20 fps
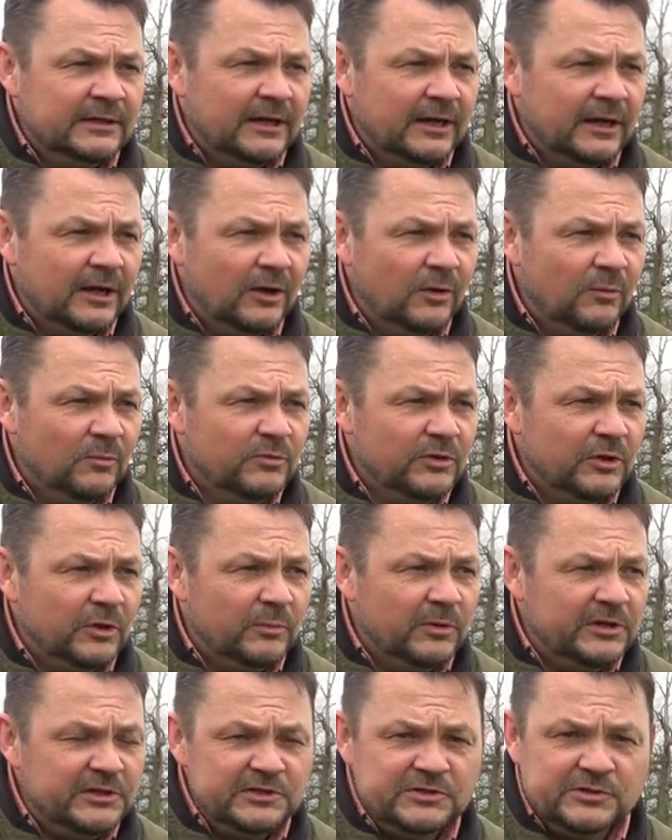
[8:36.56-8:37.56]
Uh, you know,
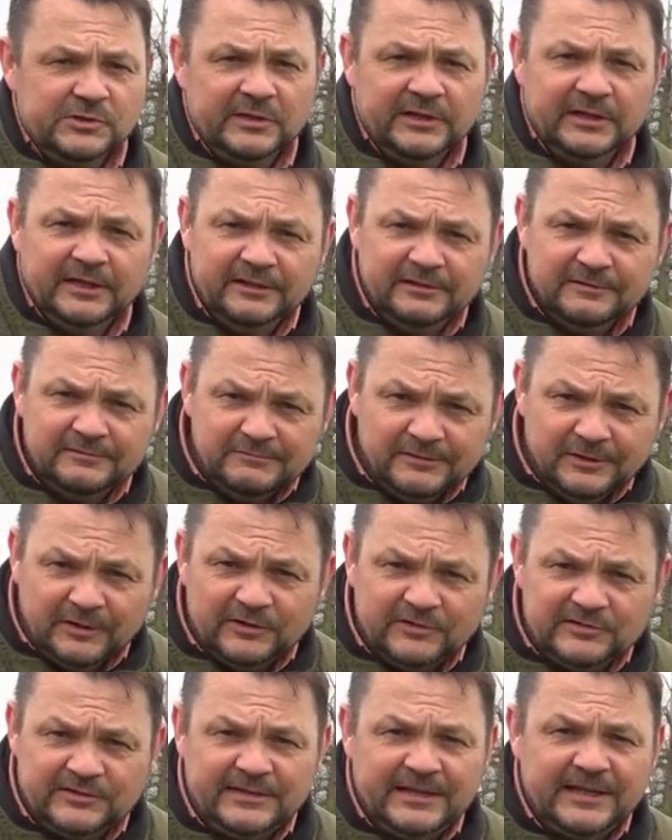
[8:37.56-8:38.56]
when you do it, and you
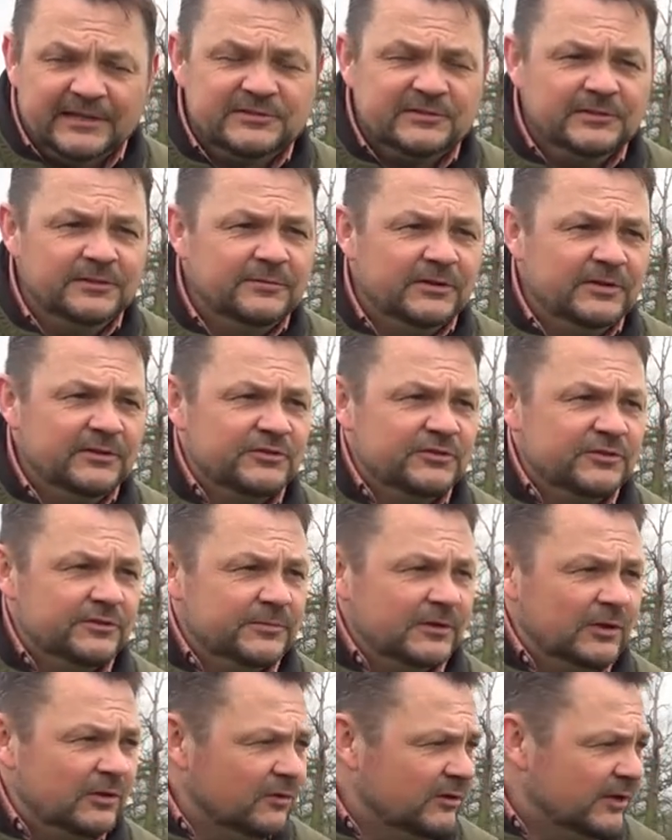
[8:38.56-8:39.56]
know, so that's the advantage of
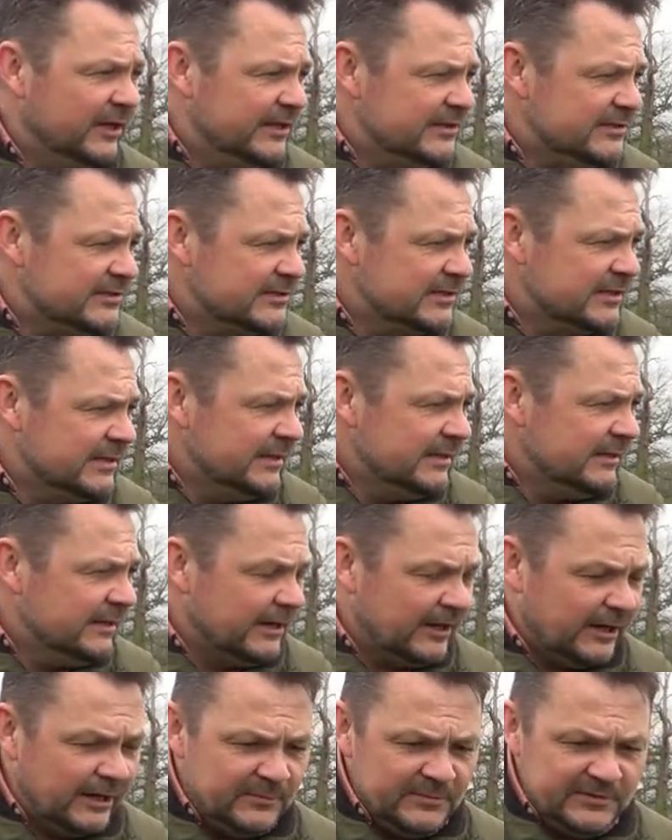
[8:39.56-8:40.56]
a long lens
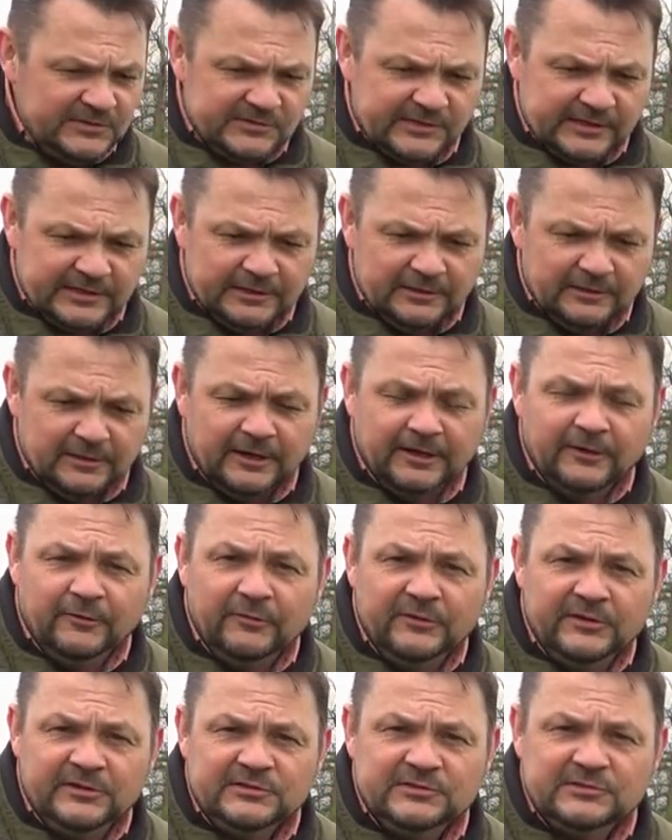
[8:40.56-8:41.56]
um, is I can lie
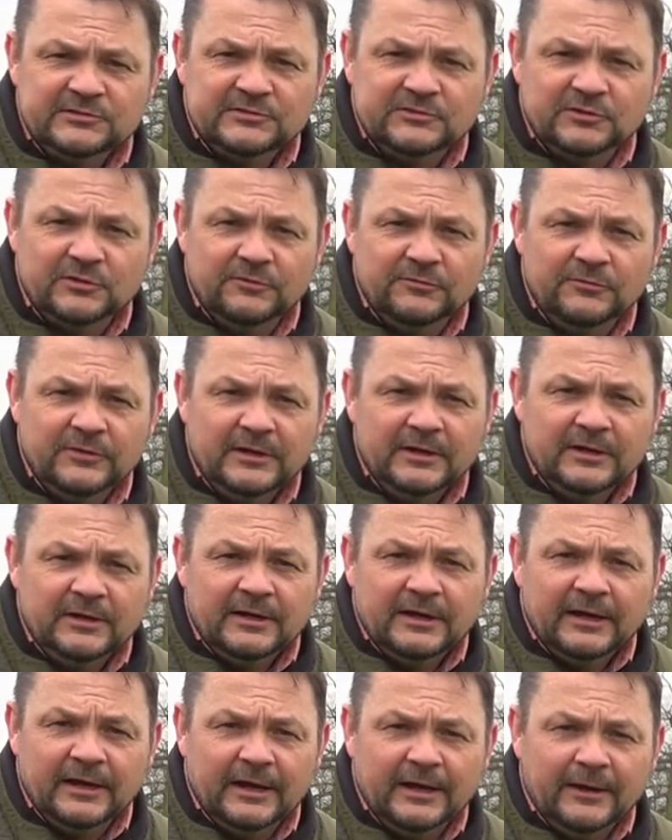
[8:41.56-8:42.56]
on this sort of
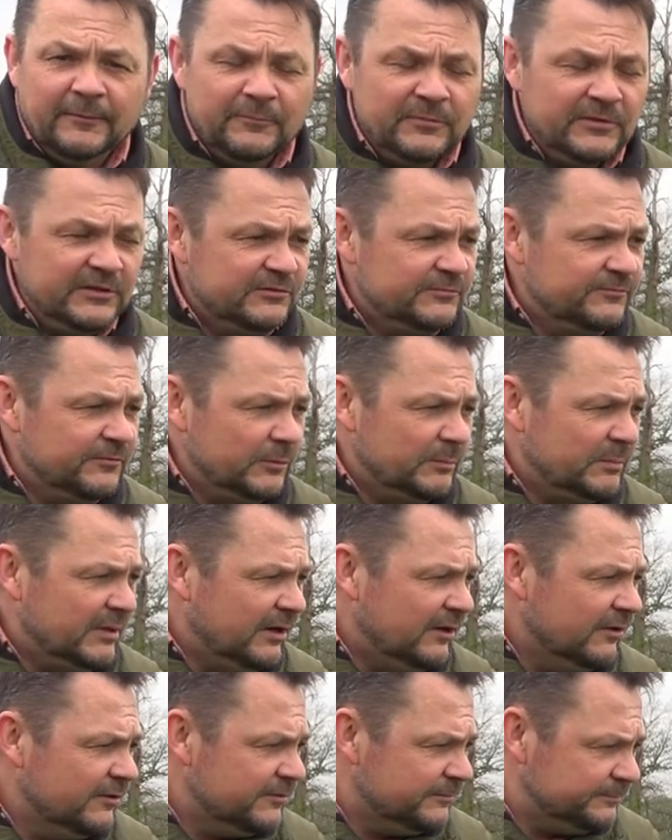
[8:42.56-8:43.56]
um, this
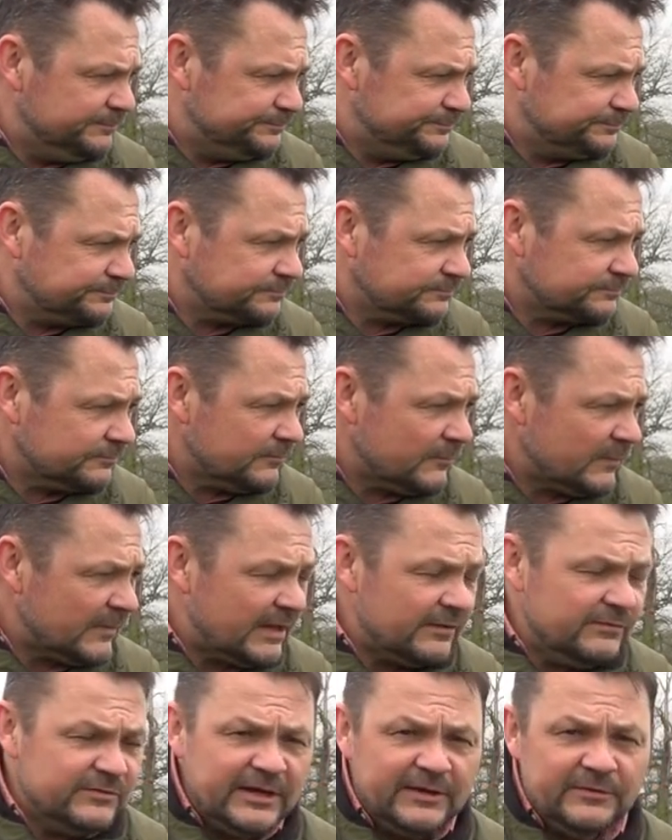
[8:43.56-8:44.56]
footpath
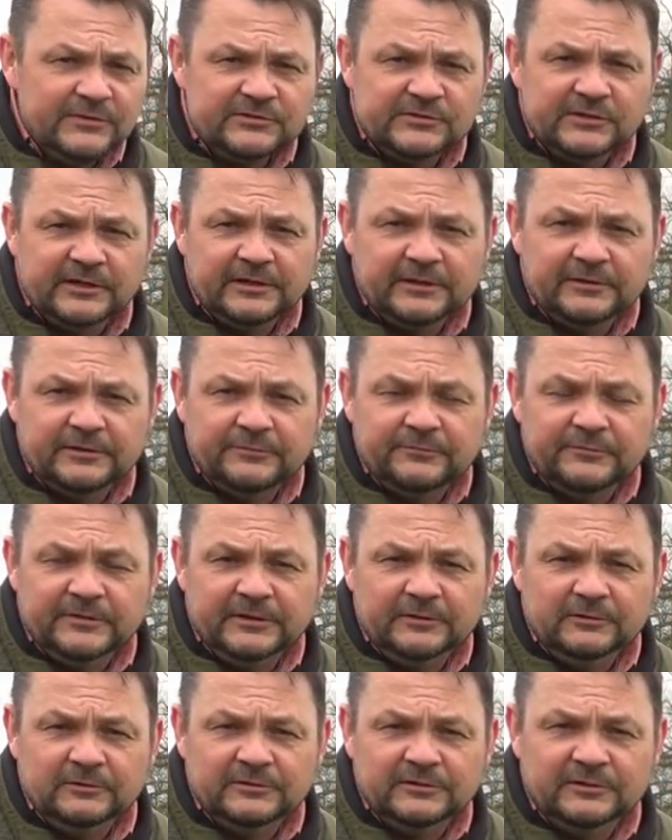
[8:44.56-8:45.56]
down the side of the
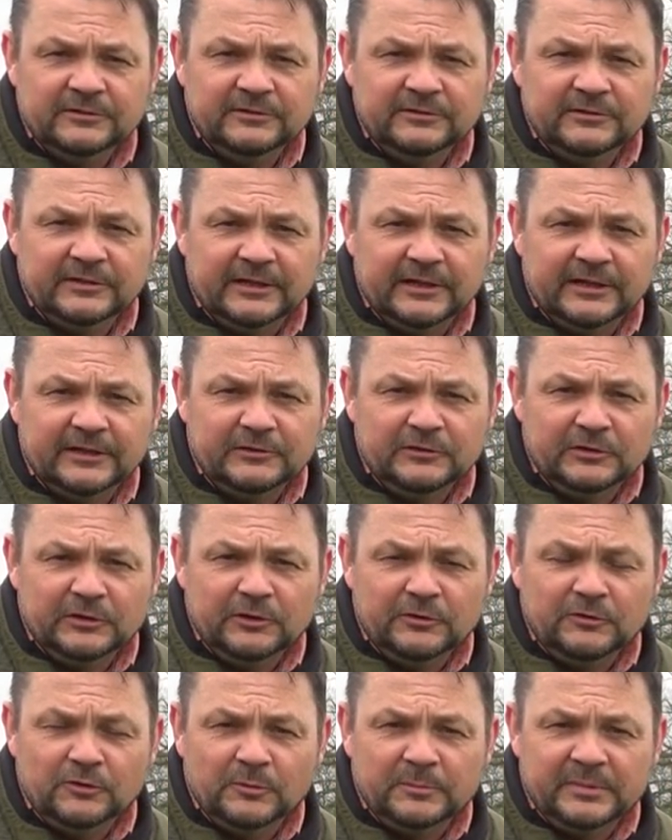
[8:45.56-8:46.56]
field and, uh, and you
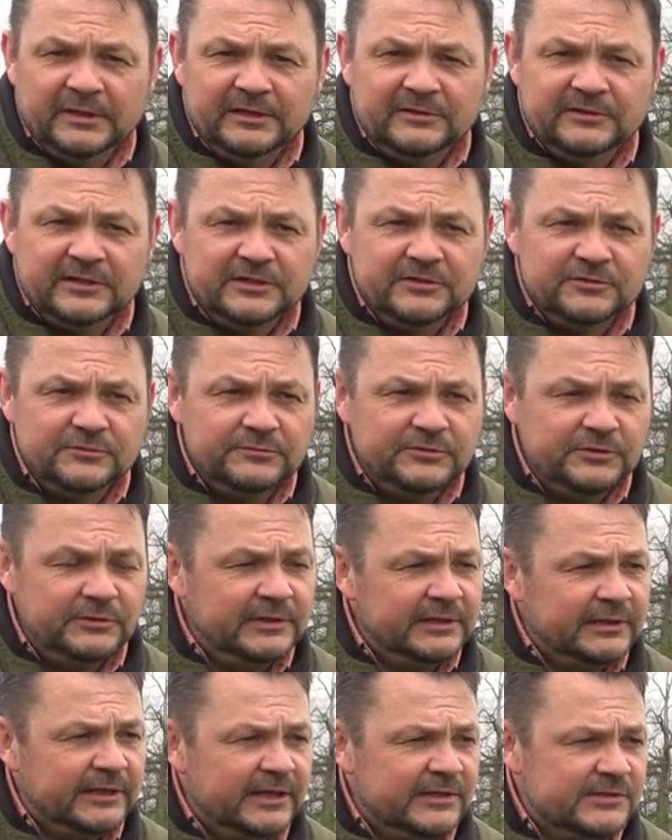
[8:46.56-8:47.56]
know, not be in danger of
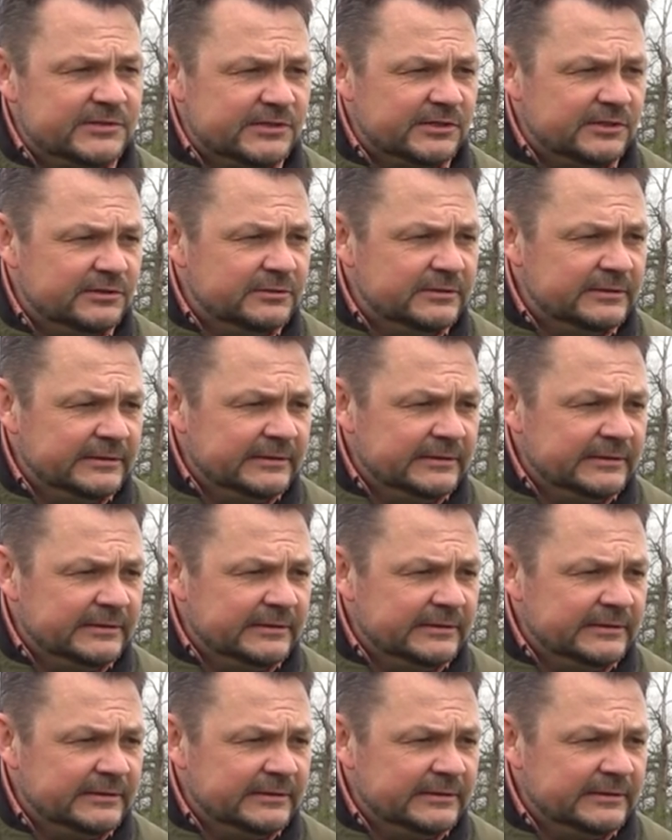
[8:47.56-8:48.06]
doing that. So.